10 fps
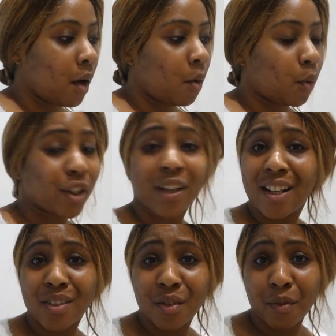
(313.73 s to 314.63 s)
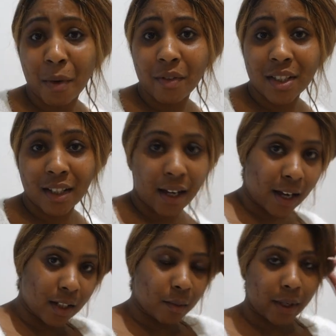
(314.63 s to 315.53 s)
What are you guys doing for Mother's Day
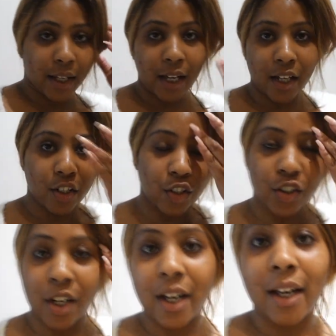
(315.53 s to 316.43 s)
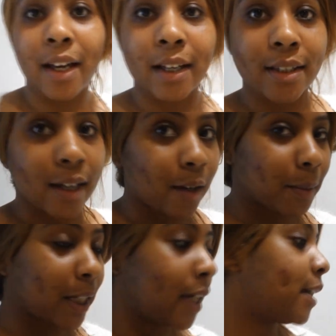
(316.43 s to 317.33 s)
anyway? Share, tell
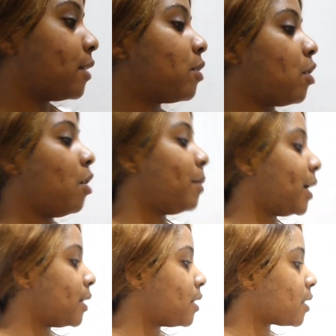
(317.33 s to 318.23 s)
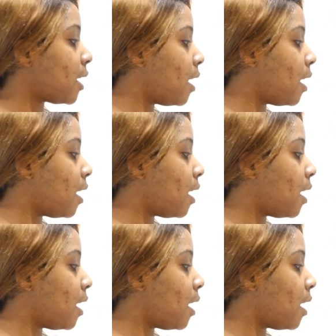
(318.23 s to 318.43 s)
me in the comments.